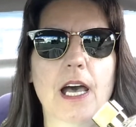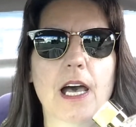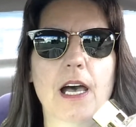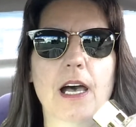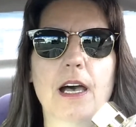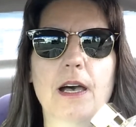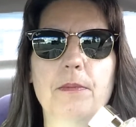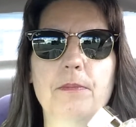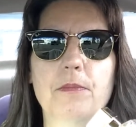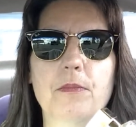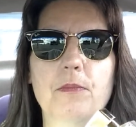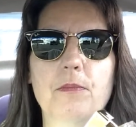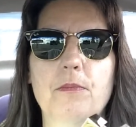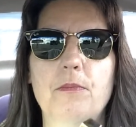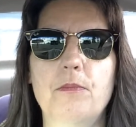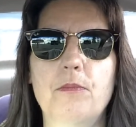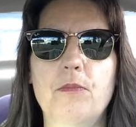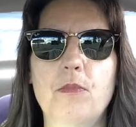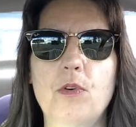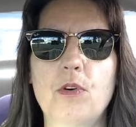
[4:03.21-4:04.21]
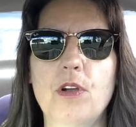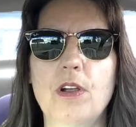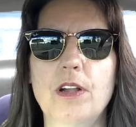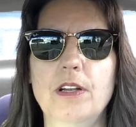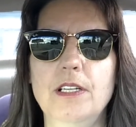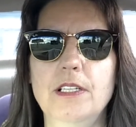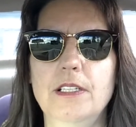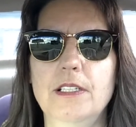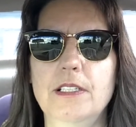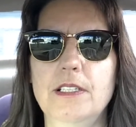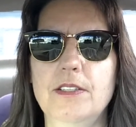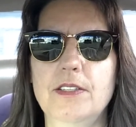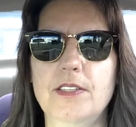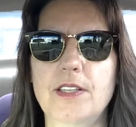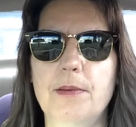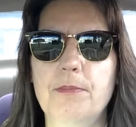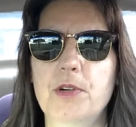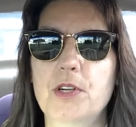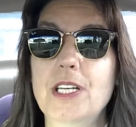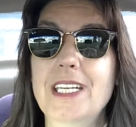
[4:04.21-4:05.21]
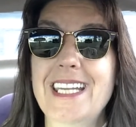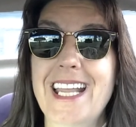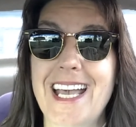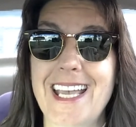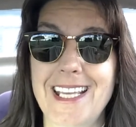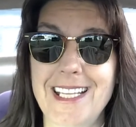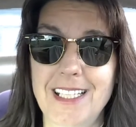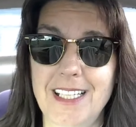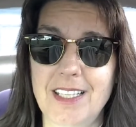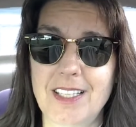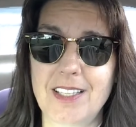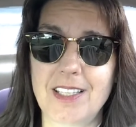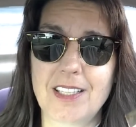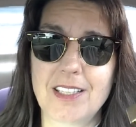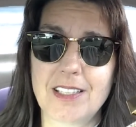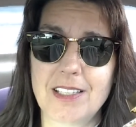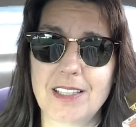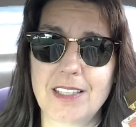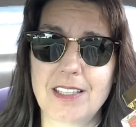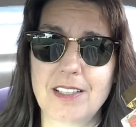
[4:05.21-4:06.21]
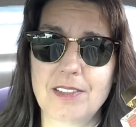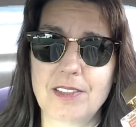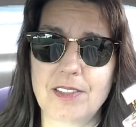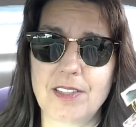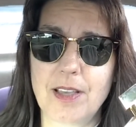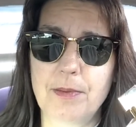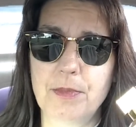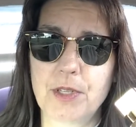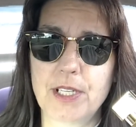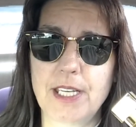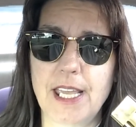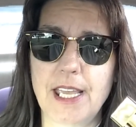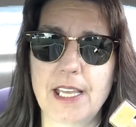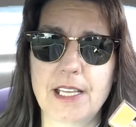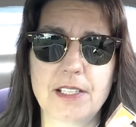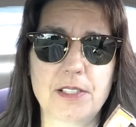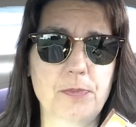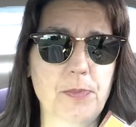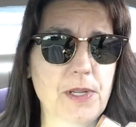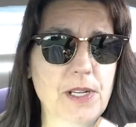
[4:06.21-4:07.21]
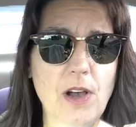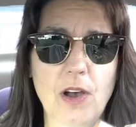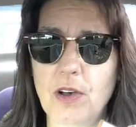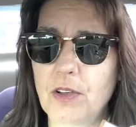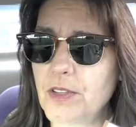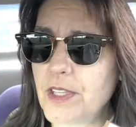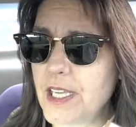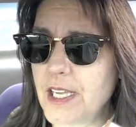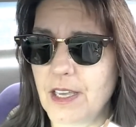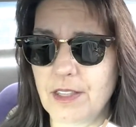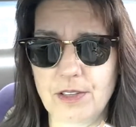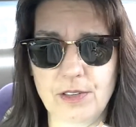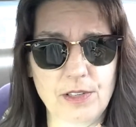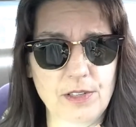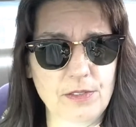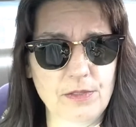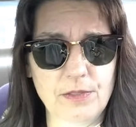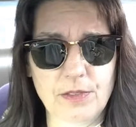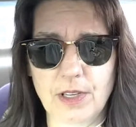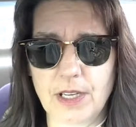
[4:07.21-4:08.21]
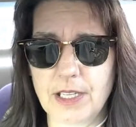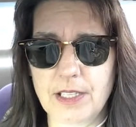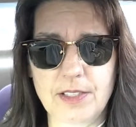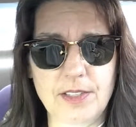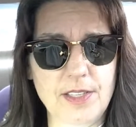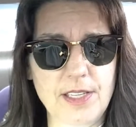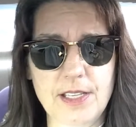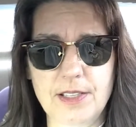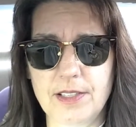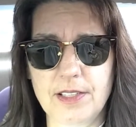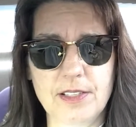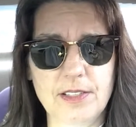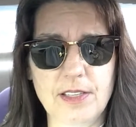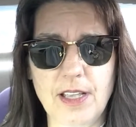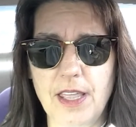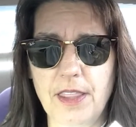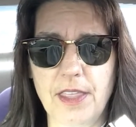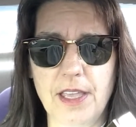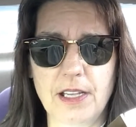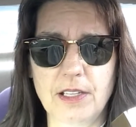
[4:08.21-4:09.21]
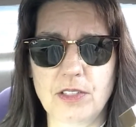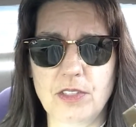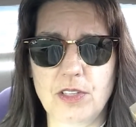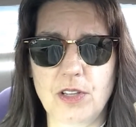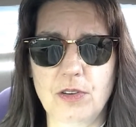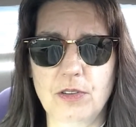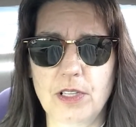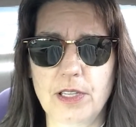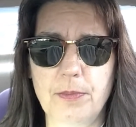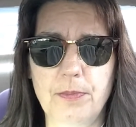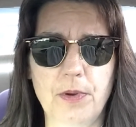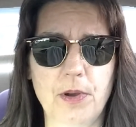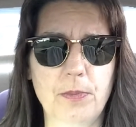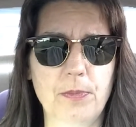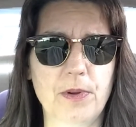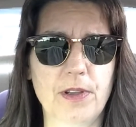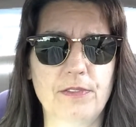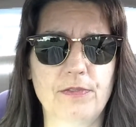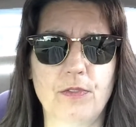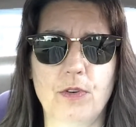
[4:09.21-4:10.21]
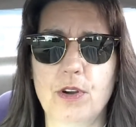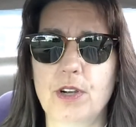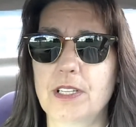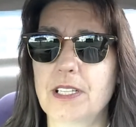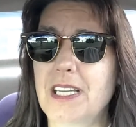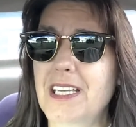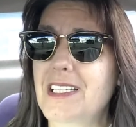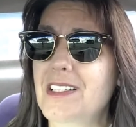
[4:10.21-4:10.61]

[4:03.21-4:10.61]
Um, more summer nights than summer days, but all the other uh, seasons, I think it's totally appropriate for it.